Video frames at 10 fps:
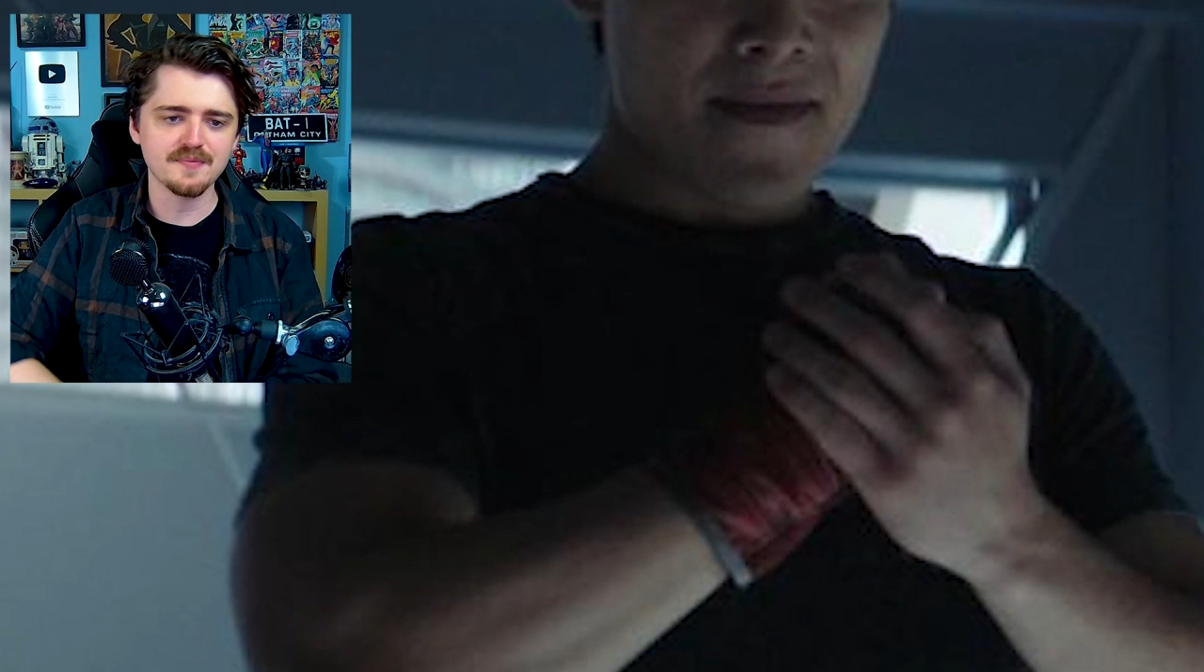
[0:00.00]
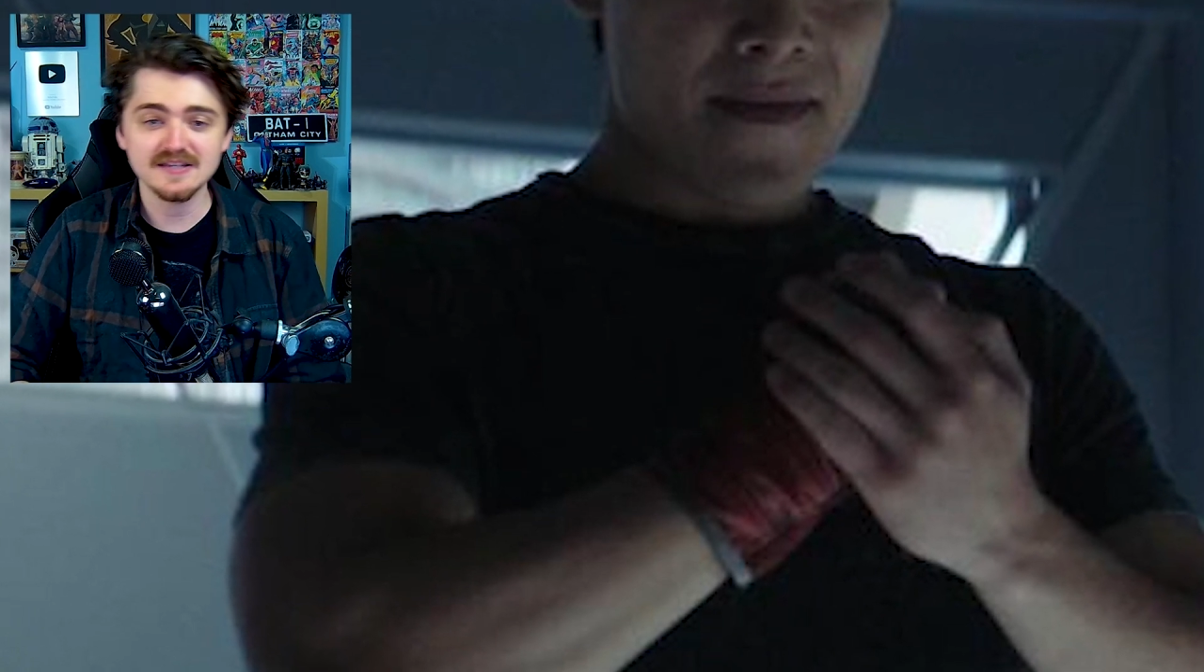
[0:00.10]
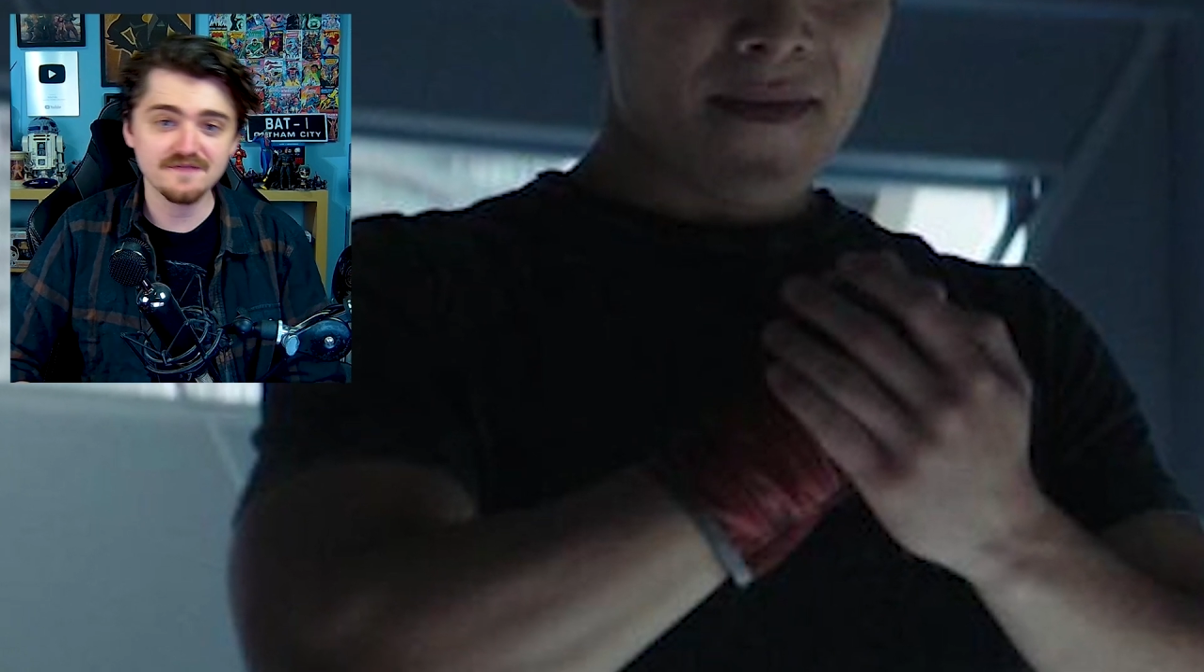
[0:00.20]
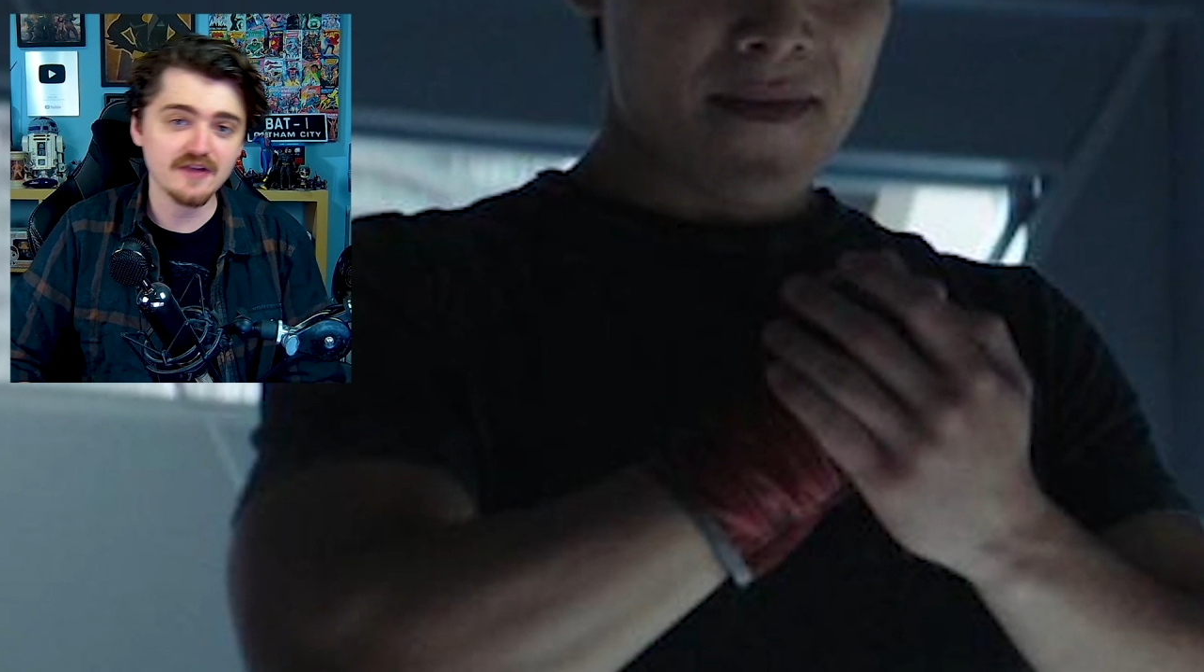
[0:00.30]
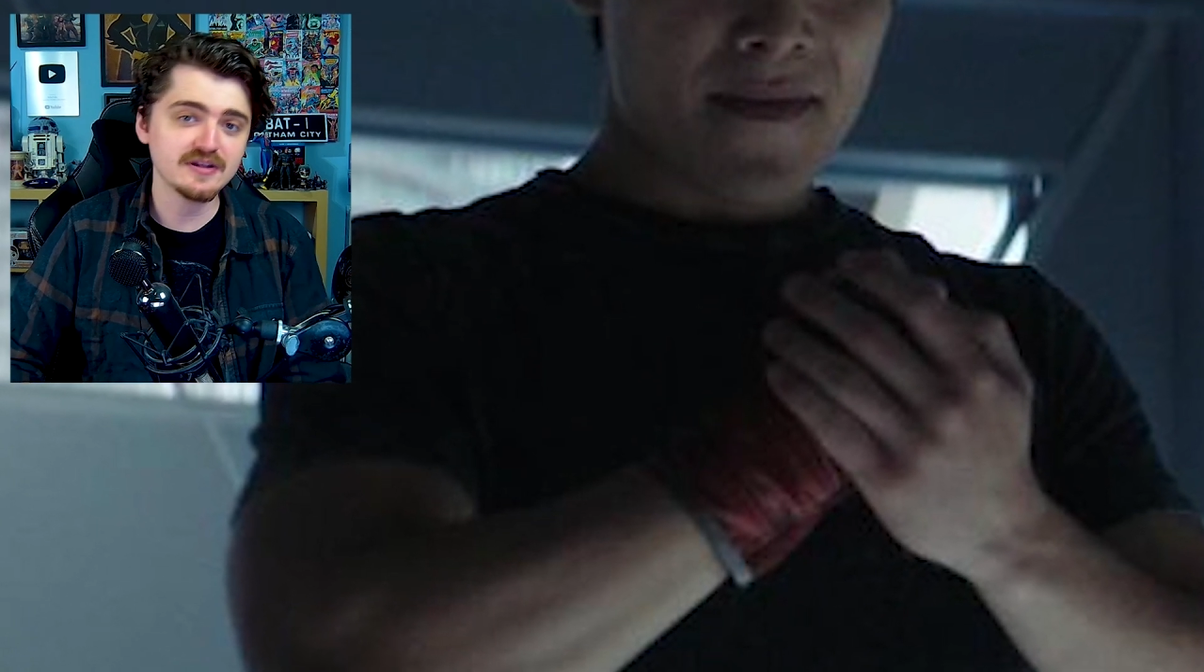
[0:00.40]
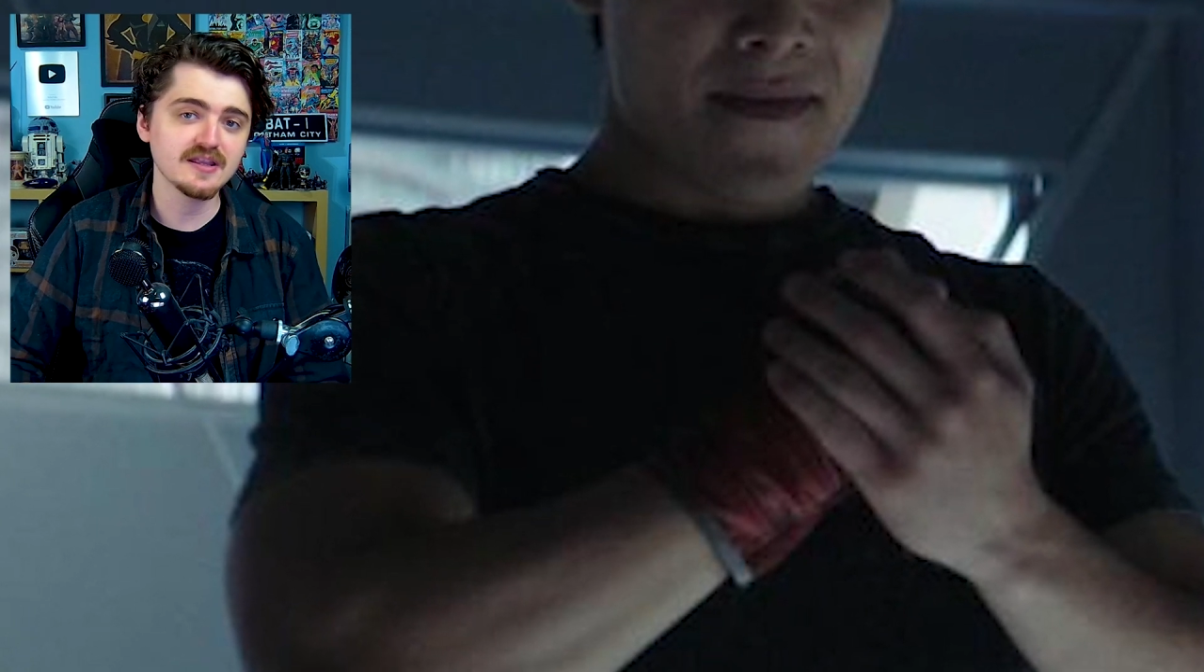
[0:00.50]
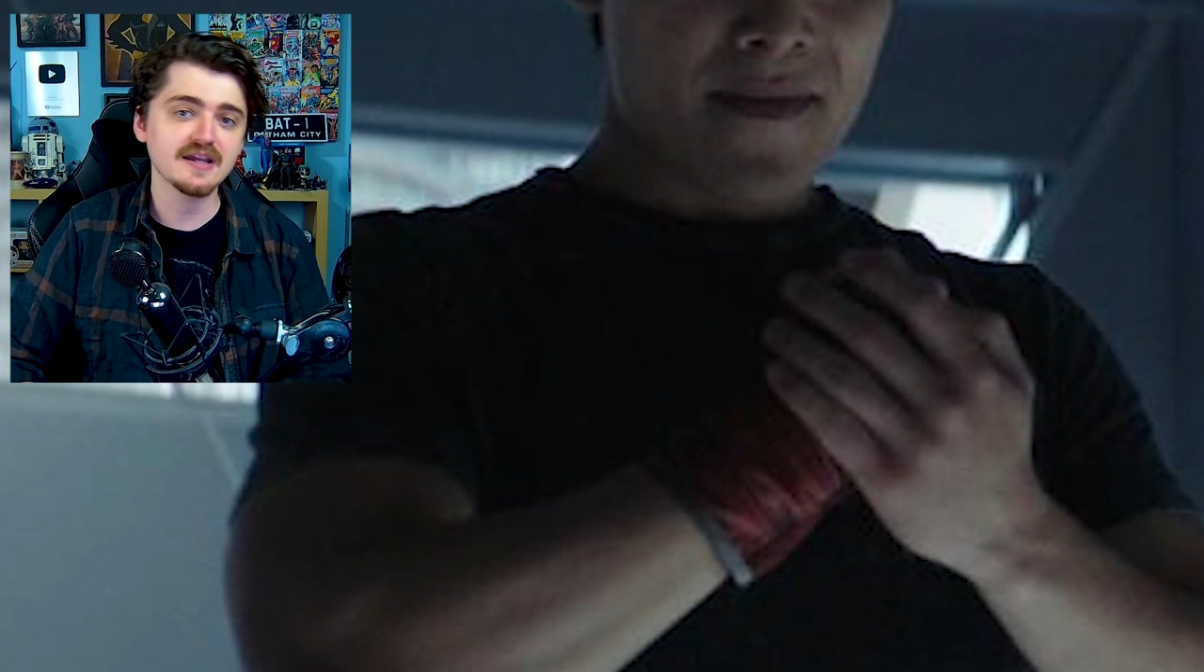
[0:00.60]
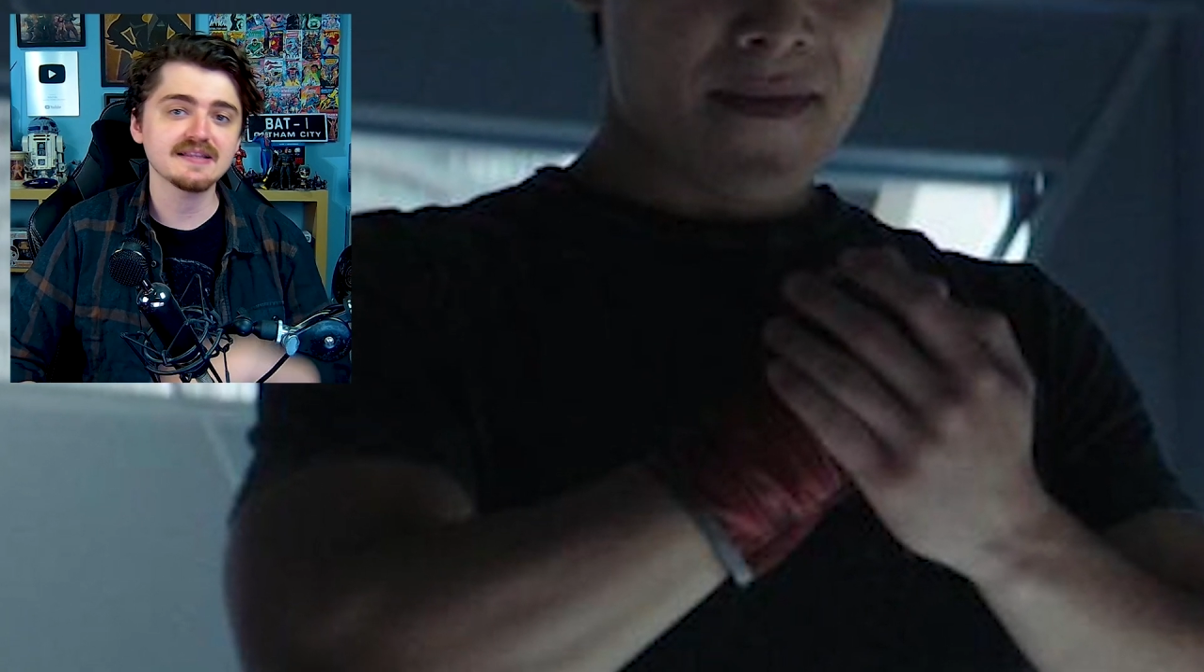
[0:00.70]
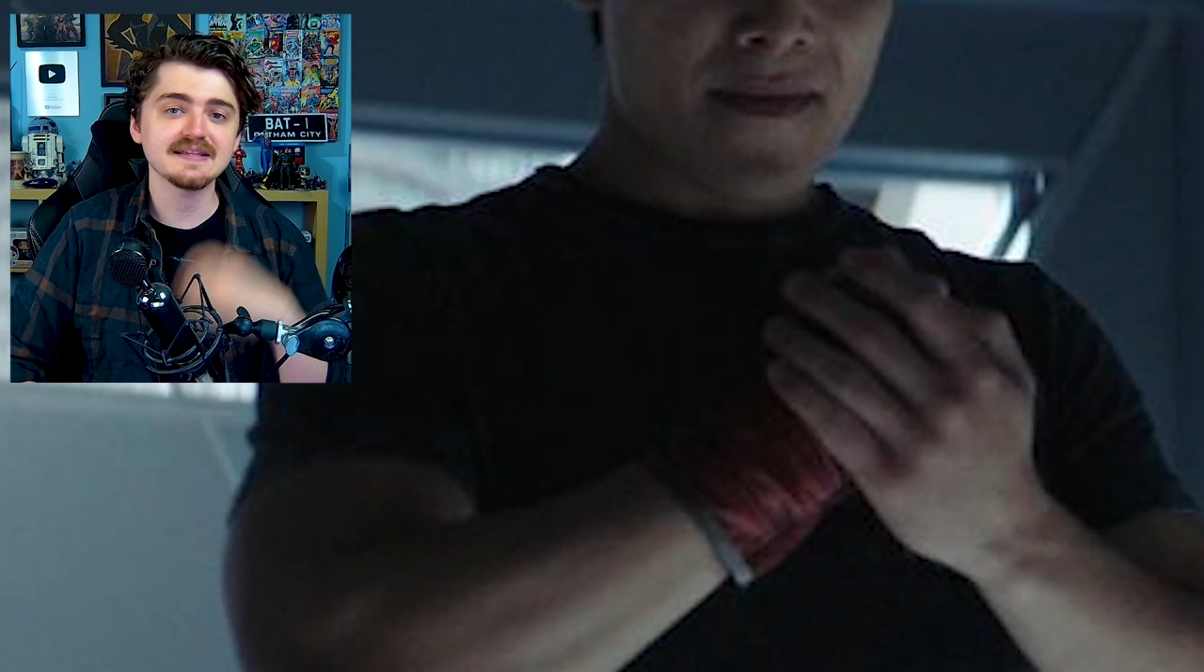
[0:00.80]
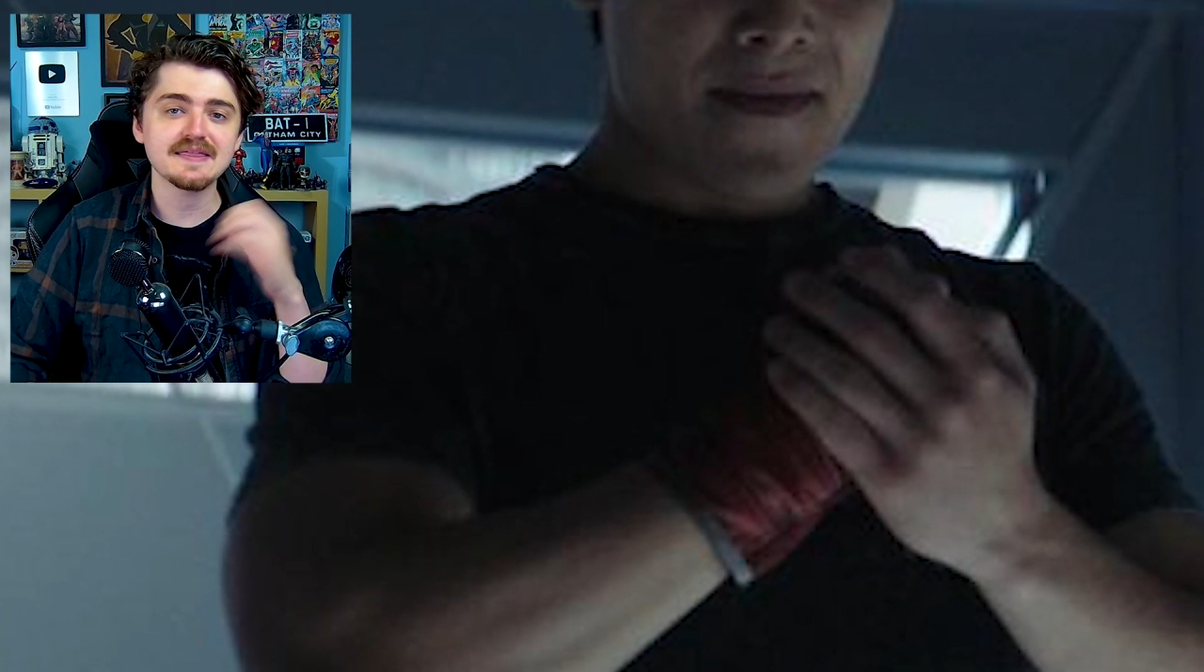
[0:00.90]
is very
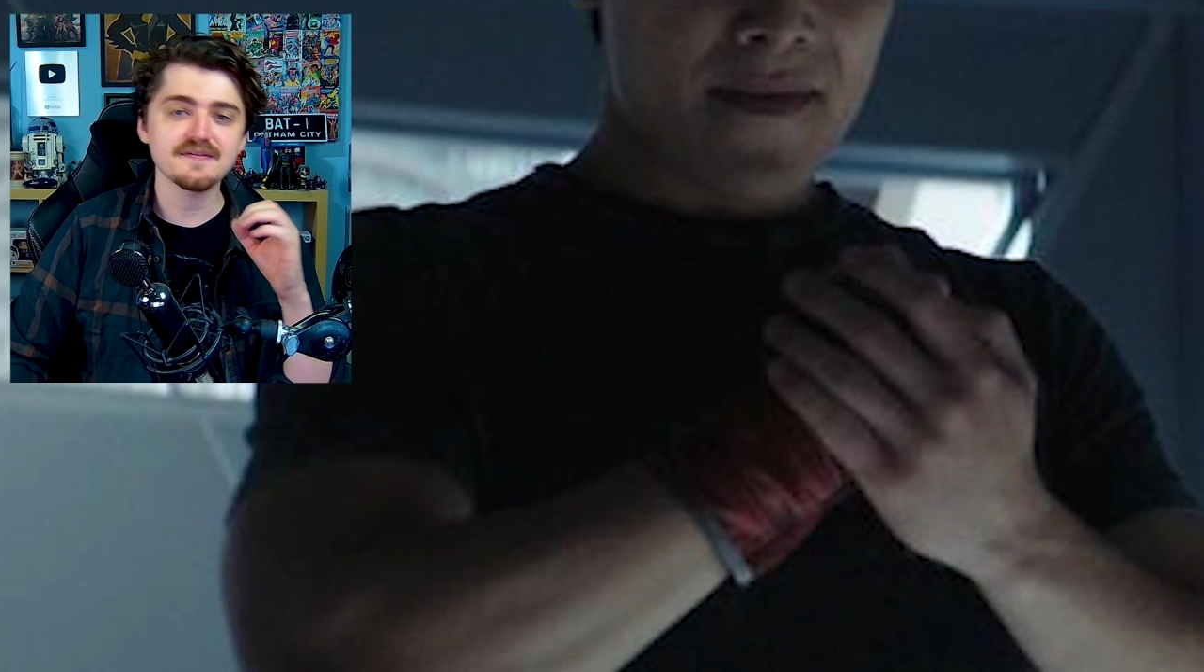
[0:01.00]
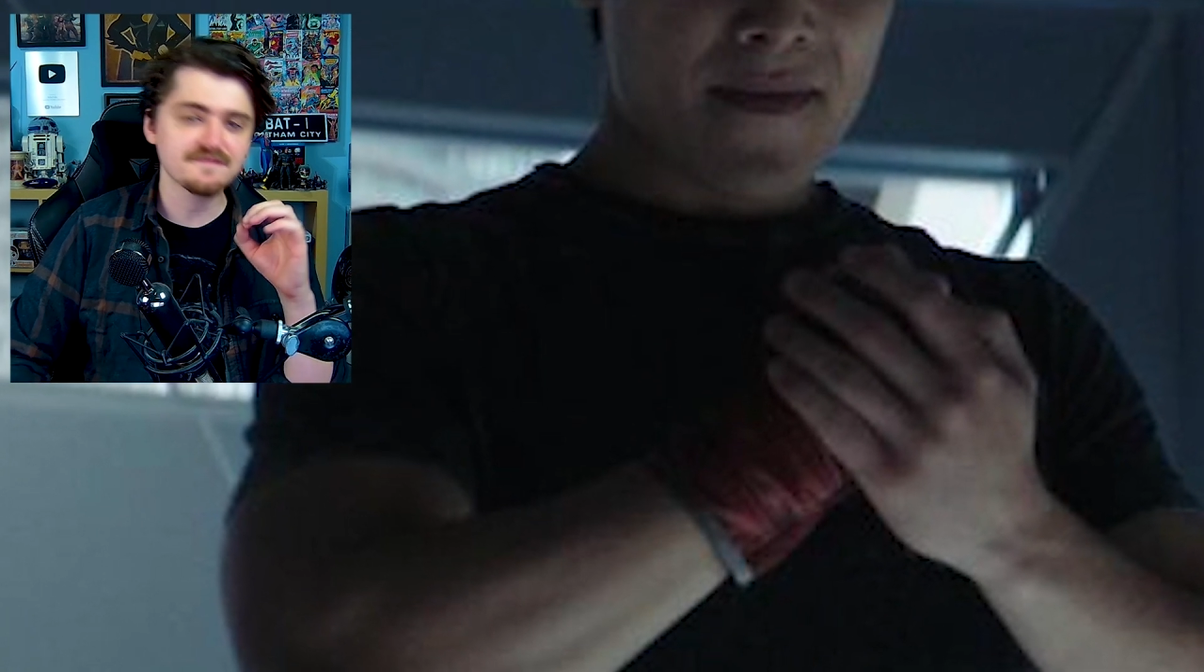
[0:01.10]
likely the